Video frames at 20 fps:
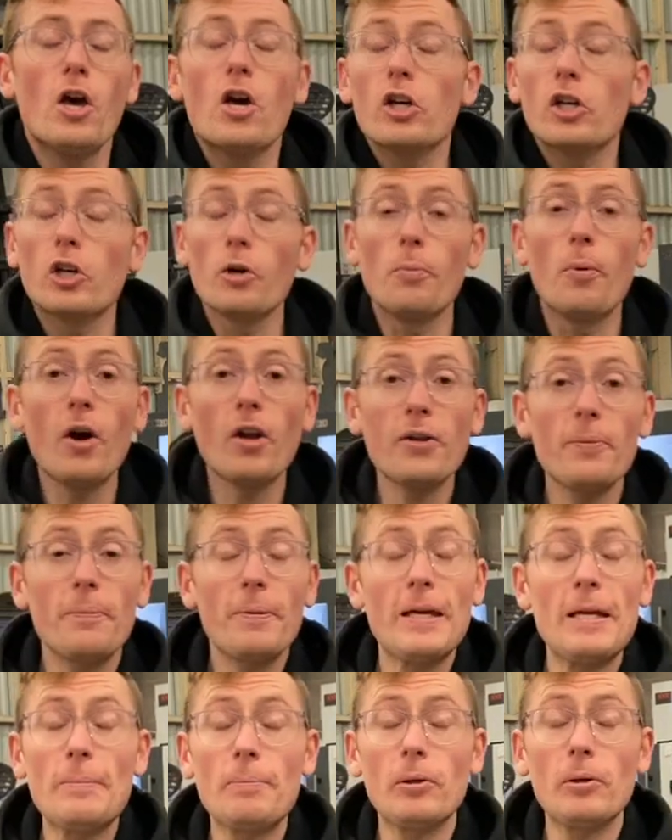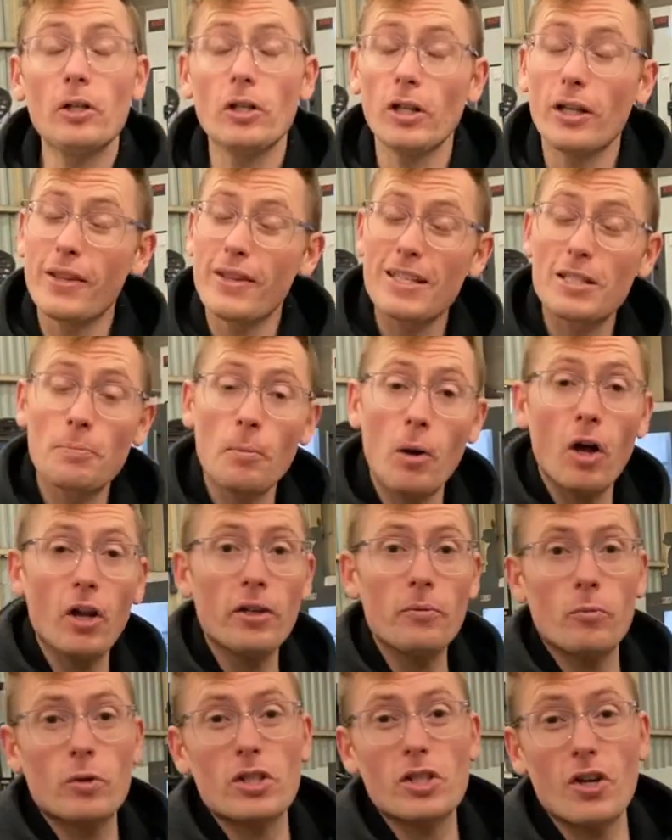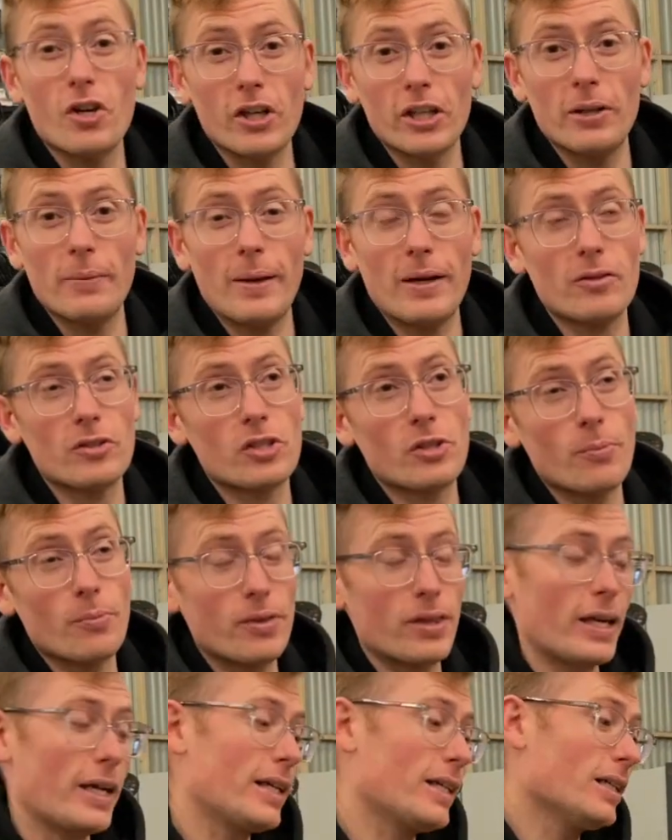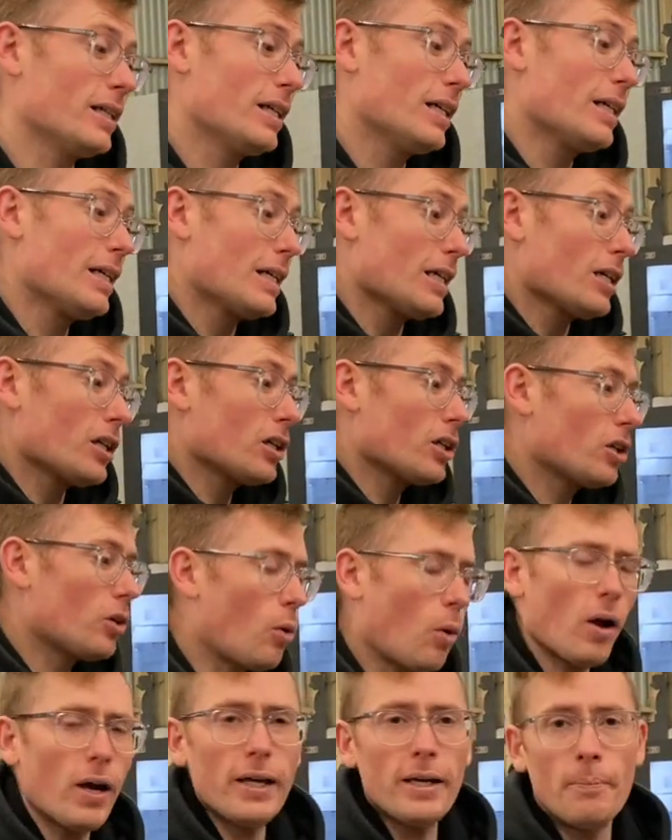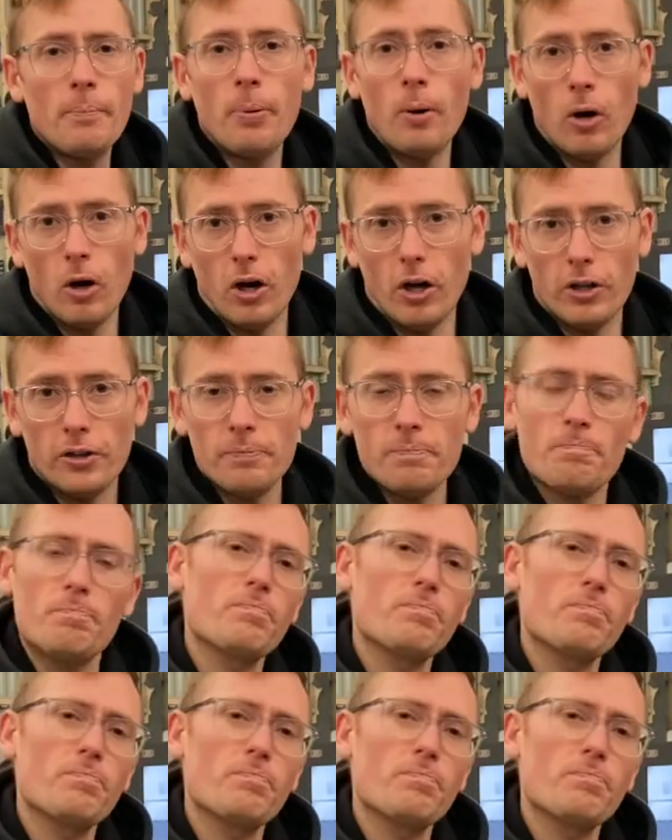Good morning, people. This morning we're talking about something quite important.